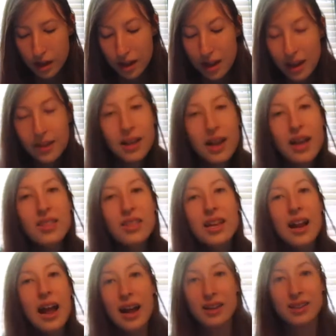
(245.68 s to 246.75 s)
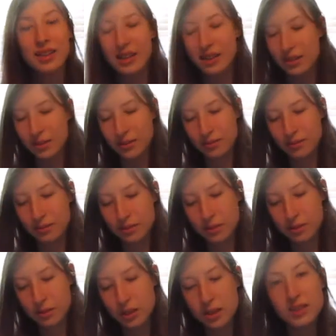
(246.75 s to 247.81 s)
And then I, like,
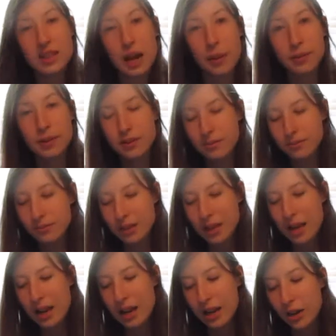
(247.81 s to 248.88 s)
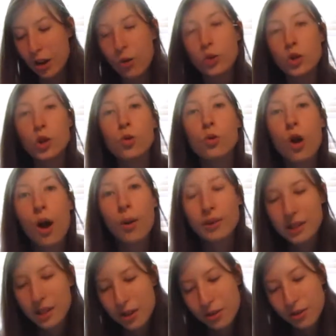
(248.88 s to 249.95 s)
stop it. And I go, you call
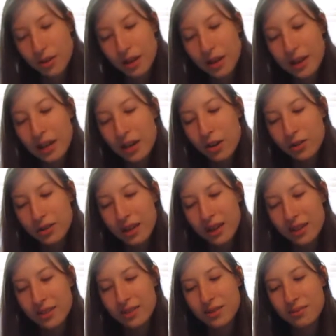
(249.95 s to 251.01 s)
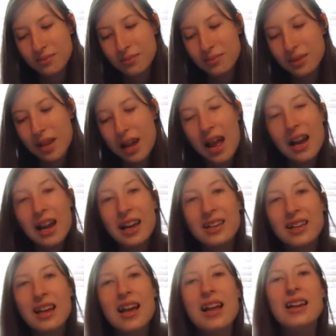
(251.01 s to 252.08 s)
me new. And he goes, yes.
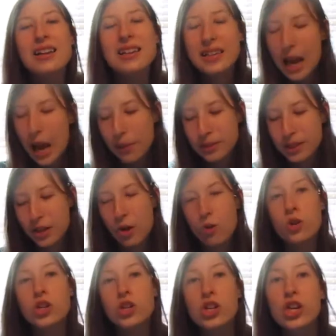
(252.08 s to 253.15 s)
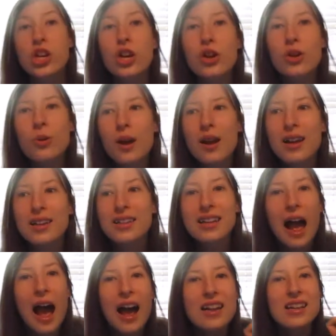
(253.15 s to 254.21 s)
And then caps, I go, new,
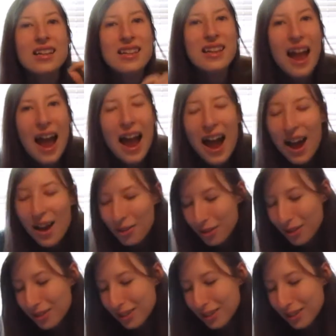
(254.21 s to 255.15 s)
not now.